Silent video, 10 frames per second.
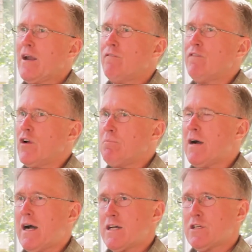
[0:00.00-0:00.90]
a very
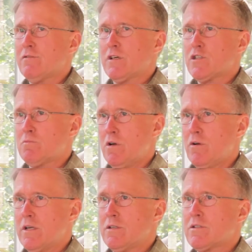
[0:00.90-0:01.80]
positive
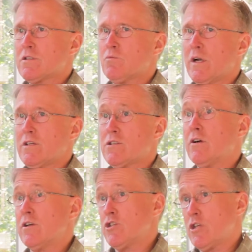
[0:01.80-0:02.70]
experience when I
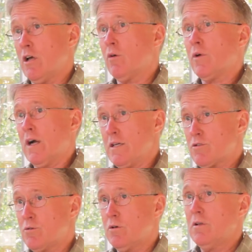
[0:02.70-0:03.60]
started cello in high
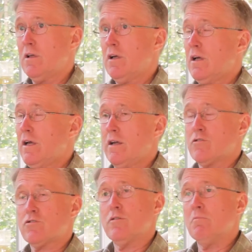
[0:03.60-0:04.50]
school. Had a
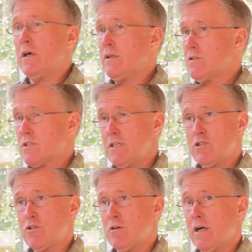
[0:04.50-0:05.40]
tremendous
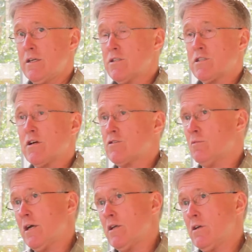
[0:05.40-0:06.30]
teacher. I didn't start till
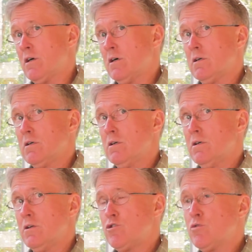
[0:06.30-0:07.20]
my
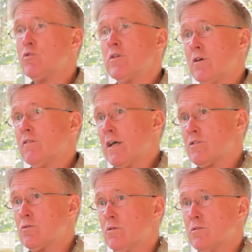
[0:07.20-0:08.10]
junior year of high
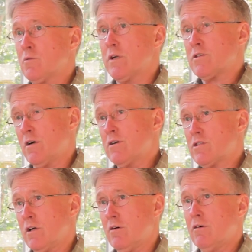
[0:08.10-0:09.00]
school. That's when I started
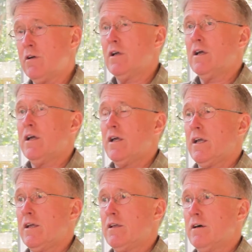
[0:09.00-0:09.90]
cello.
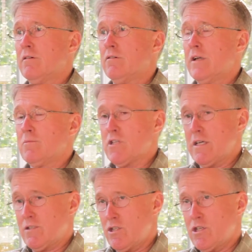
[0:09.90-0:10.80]
And her name was
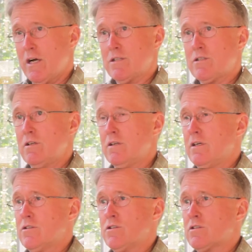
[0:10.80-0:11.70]
Nancy Johnson,
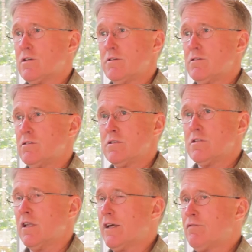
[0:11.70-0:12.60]
and just a
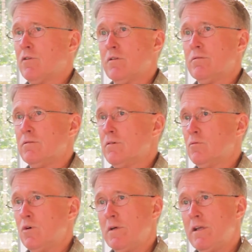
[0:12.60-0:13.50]
delightful
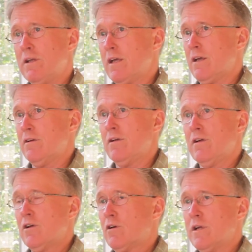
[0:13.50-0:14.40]
woman and
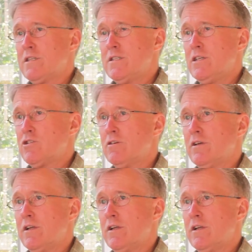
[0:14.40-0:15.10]
great teacher.